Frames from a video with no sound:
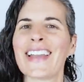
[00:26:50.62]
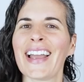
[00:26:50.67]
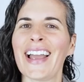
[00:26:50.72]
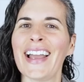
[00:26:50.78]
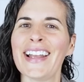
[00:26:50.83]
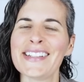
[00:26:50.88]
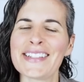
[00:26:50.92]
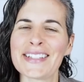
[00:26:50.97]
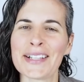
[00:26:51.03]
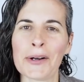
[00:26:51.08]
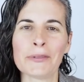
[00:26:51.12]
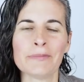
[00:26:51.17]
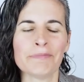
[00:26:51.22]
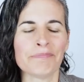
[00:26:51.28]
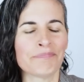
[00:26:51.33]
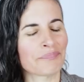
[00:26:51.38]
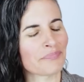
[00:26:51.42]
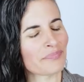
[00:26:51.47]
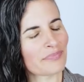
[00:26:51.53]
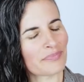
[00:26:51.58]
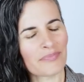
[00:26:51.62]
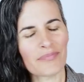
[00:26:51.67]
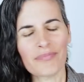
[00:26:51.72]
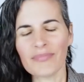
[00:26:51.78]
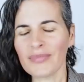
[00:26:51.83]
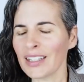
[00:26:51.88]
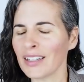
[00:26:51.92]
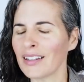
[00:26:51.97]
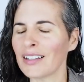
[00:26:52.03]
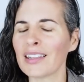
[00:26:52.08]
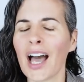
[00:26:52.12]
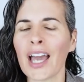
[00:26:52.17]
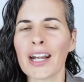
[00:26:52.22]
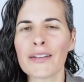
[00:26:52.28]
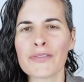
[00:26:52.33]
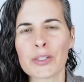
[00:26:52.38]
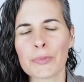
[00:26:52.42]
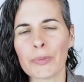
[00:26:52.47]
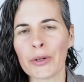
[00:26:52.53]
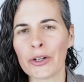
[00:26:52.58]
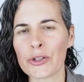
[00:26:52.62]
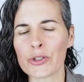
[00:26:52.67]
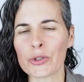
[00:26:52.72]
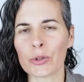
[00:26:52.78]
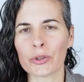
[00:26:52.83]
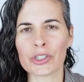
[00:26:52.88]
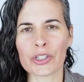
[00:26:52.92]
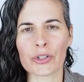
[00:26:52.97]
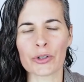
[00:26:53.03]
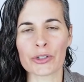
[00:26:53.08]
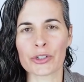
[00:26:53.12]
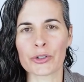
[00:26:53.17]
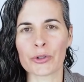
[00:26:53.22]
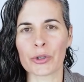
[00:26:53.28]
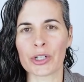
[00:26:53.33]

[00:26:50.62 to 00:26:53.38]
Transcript: okay? So a lot of spiritual tr-